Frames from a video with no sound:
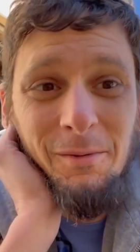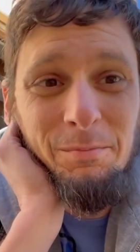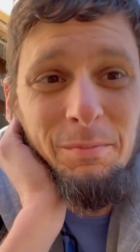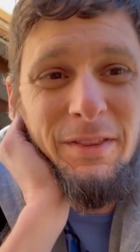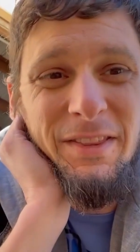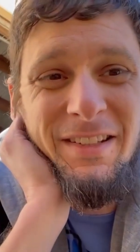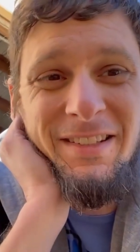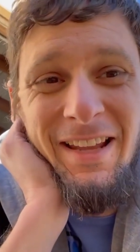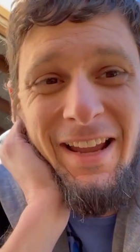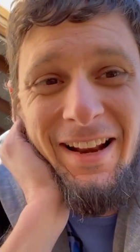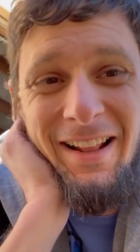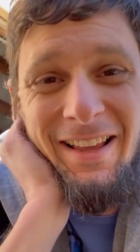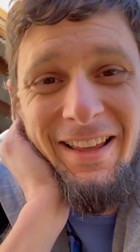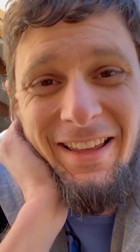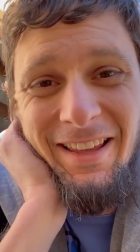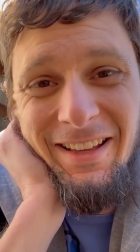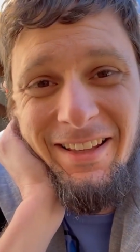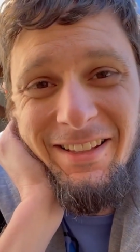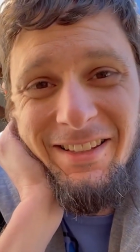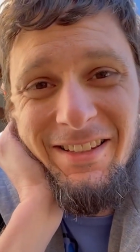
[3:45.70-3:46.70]
But the data
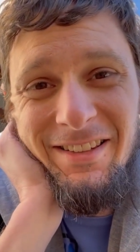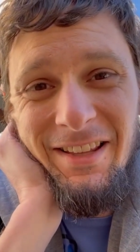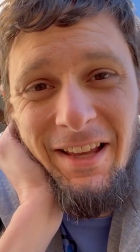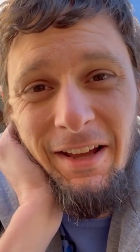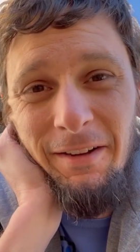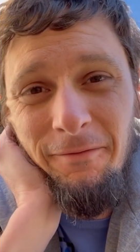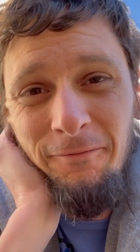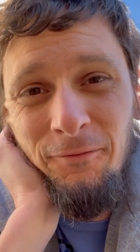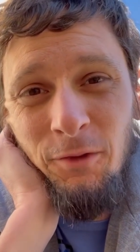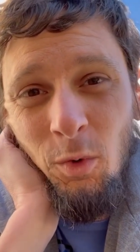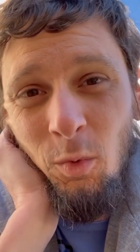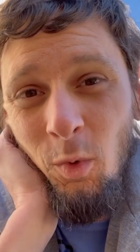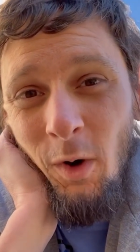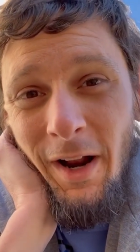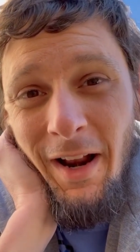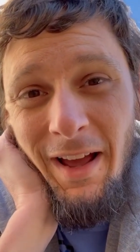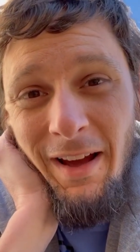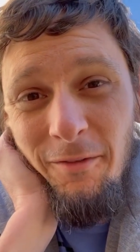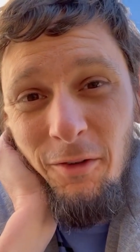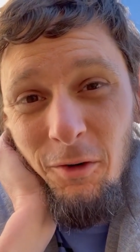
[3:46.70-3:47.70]
is that for
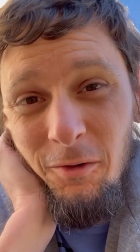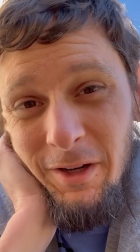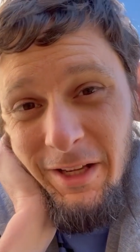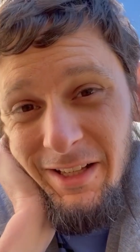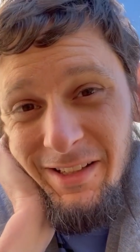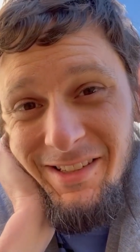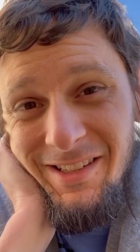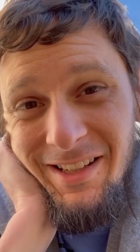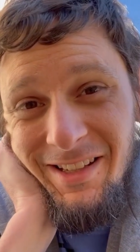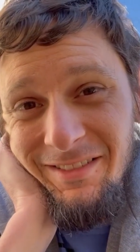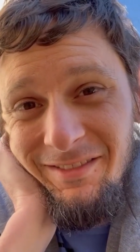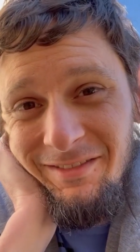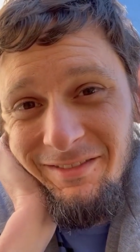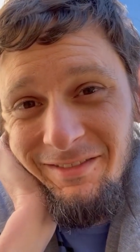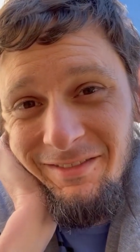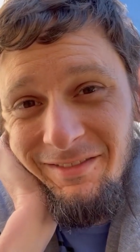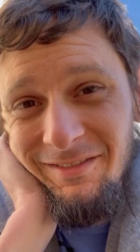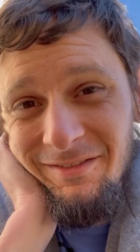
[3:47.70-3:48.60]
whatever reason,